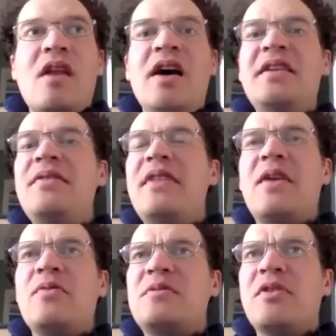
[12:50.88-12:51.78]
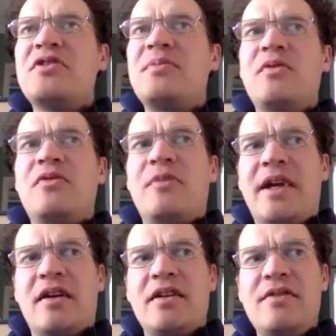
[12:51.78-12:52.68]
I didn't think it was possible for me.
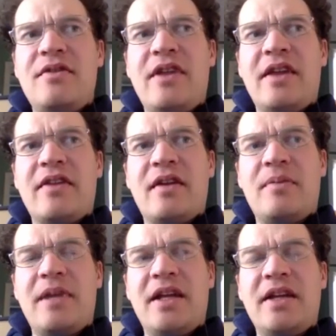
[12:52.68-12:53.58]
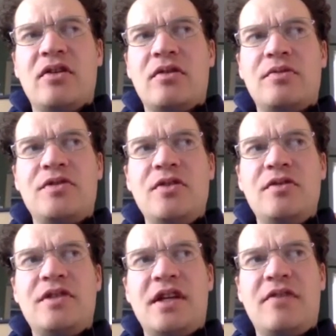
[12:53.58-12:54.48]
I didn't think there'd be any
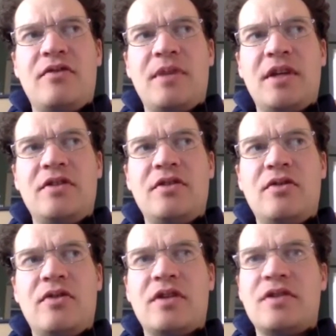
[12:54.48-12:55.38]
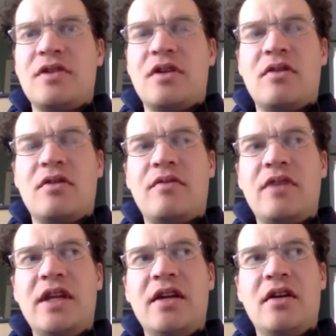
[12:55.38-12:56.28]
opportunity for me to do this. So I'm
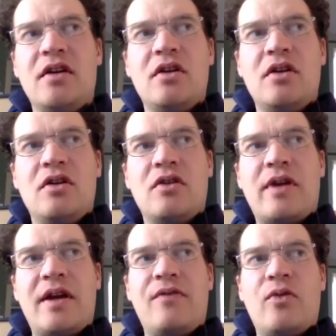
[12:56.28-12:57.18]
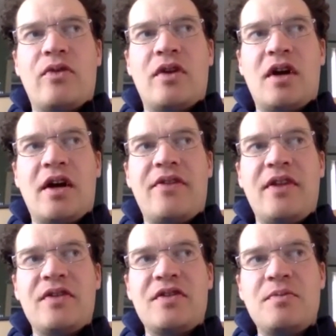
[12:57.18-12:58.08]
really grateful that I
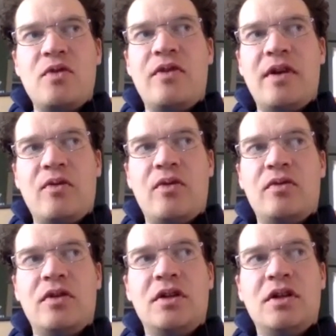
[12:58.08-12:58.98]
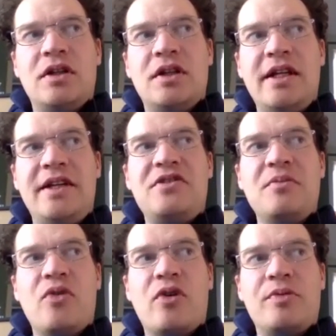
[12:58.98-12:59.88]
think this movie will lead to
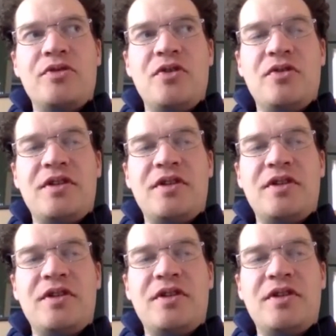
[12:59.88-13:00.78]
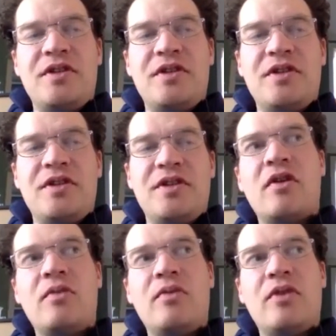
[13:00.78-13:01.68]
more opportunities for
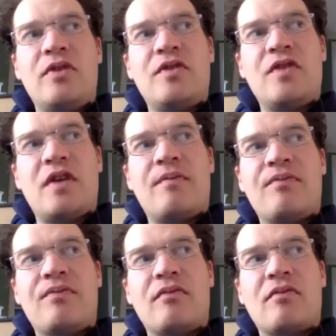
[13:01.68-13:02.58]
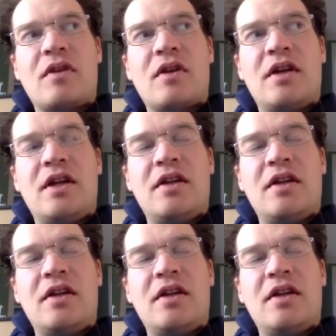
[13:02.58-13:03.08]
me, and I hope that it